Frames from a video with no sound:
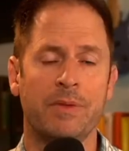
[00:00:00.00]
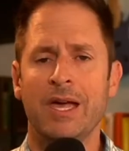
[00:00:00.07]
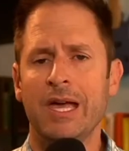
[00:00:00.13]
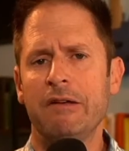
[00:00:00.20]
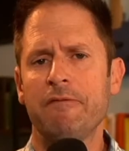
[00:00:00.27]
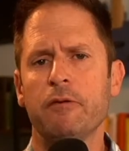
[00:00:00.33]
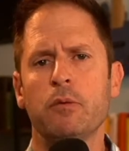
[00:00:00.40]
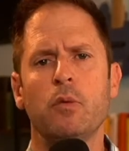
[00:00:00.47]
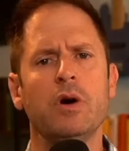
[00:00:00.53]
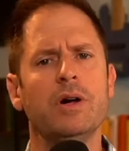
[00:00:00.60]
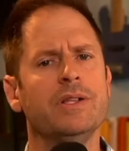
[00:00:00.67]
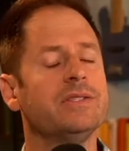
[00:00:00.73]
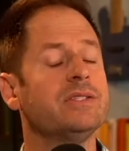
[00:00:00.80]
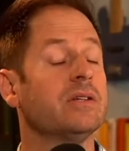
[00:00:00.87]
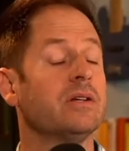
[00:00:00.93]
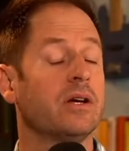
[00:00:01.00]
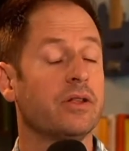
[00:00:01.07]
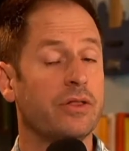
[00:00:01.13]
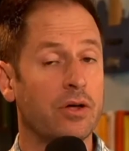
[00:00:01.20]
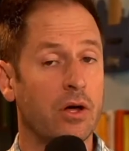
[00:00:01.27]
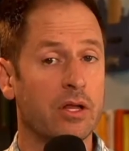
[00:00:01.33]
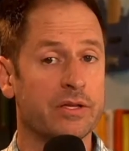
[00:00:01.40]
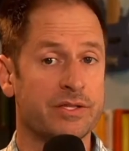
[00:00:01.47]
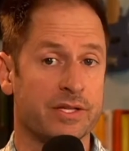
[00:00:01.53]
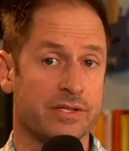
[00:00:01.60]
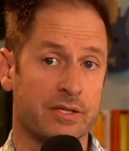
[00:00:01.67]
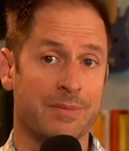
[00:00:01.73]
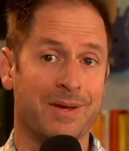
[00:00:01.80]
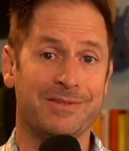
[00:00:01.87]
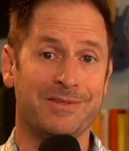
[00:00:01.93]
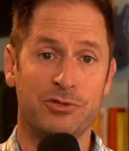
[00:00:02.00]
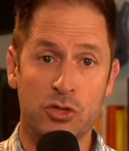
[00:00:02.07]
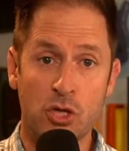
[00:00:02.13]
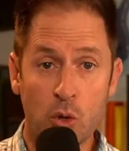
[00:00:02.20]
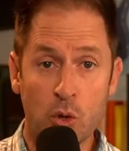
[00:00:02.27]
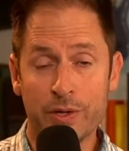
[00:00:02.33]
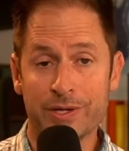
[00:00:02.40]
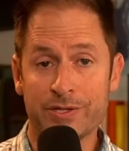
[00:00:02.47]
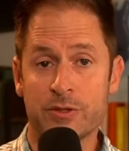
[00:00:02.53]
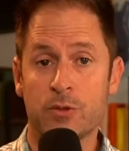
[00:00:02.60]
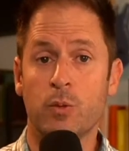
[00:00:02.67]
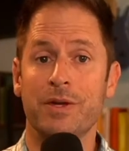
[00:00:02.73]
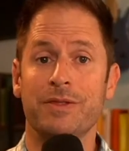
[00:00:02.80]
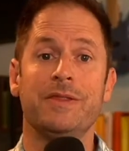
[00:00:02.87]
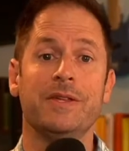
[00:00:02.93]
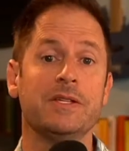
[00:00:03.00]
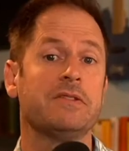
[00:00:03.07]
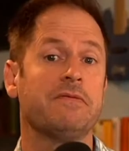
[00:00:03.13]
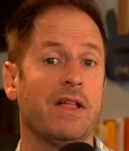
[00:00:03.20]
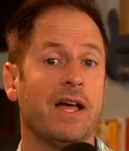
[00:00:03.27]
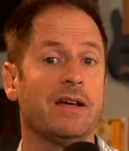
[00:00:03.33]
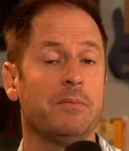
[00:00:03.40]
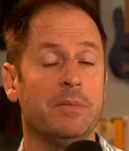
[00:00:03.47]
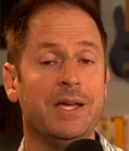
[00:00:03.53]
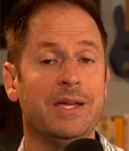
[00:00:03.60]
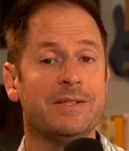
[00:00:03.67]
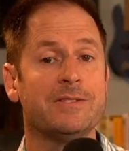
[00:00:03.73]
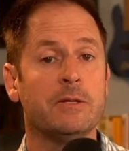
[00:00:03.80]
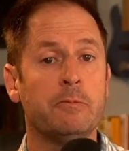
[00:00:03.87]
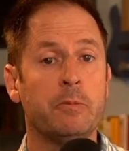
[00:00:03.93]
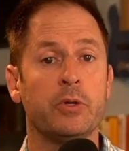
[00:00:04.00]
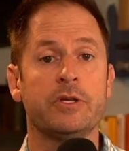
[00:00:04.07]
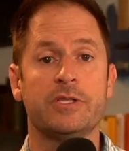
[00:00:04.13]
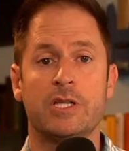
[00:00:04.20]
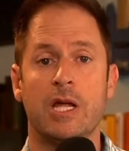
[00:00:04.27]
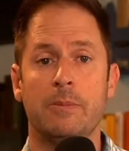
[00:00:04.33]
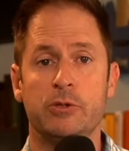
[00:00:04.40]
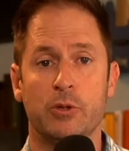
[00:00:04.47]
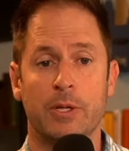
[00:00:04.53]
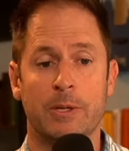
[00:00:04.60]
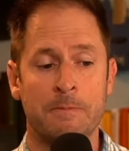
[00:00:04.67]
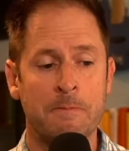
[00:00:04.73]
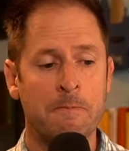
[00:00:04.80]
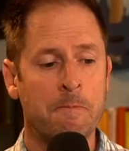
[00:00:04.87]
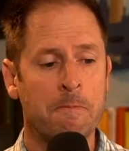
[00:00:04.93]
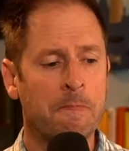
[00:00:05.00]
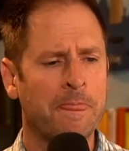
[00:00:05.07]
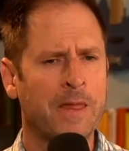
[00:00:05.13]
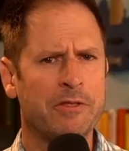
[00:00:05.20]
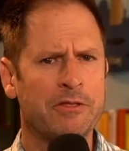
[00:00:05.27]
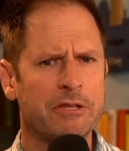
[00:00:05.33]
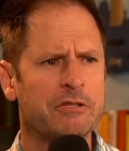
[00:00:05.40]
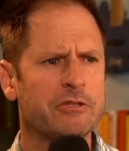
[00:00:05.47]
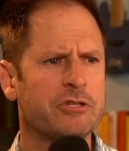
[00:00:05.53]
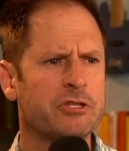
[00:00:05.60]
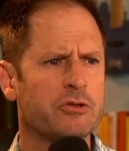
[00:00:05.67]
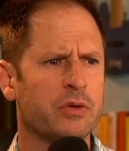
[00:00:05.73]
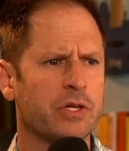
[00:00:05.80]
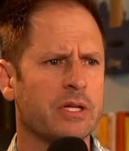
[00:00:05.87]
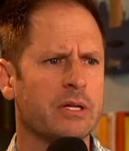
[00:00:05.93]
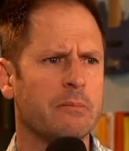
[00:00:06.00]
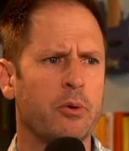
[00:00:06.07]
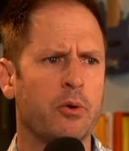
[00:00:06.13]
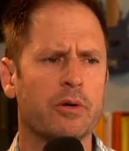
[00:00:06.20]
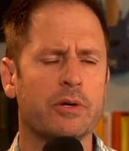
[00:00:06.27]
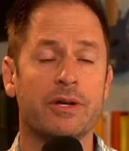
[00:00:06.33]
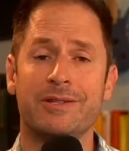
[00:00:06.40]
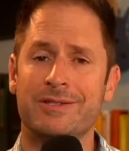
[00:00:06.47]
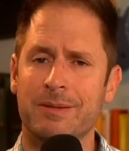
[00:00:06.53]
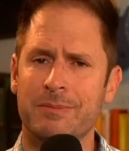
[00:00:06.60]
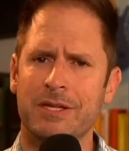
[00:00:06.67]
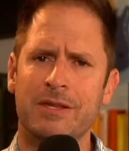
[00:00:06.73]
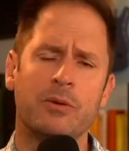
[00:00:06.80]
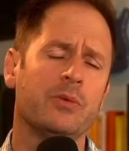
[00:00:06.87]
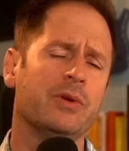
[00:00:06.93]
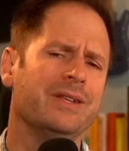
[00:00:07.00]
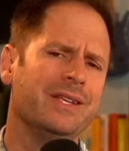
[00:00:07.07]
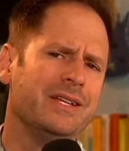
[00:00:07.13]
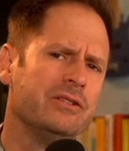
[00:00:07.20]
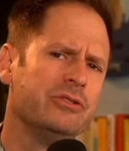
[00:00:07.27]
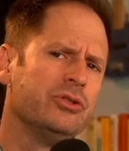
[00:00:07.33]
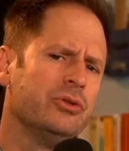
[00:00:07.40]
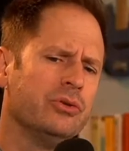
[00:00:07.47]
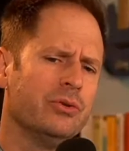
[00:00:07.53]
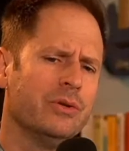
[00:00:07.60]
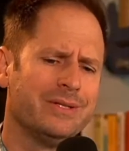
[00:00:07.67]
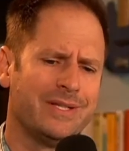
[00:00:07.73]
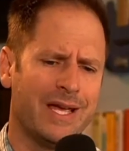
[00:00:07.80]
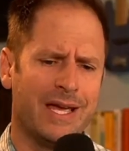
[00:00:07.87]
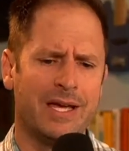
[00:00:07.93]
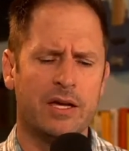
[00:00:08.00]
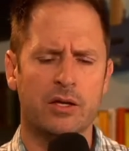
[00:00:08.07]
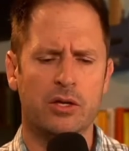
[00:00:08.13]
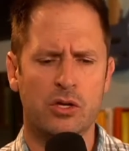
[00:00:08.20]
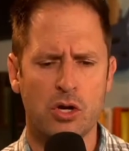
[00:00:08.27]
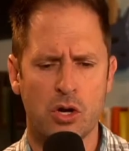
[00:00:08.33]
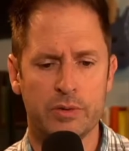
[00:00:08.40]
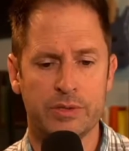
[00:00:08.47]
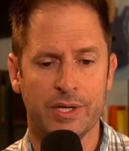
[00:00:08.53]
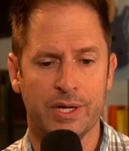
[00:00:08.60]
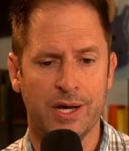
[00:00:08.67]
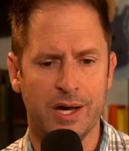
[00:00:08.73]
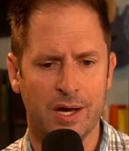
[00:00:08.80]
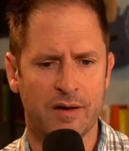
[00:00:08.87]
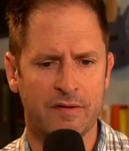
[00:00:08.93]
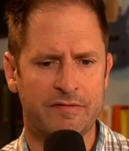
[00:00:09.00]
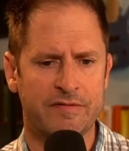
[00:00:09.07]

And for once, Catholicism has noticed what this flag means and put a stop to it. I think this is really important. It's something that we need to take note of.